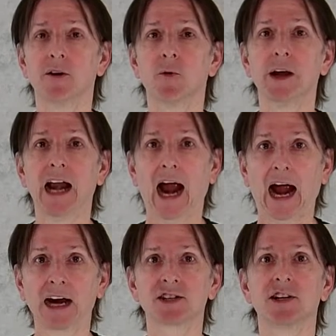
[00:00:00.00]

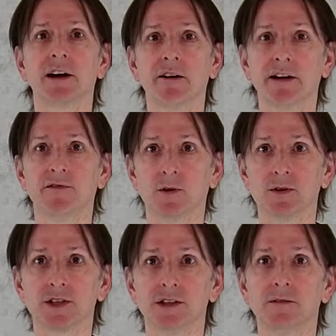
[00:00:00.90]
reactionary
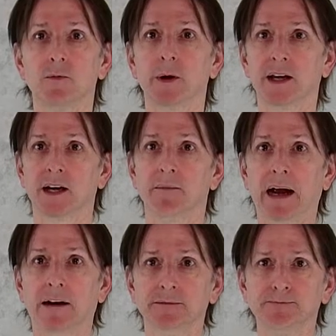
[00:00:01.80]
version would come
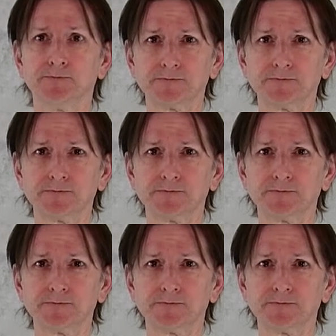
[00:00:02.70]
out.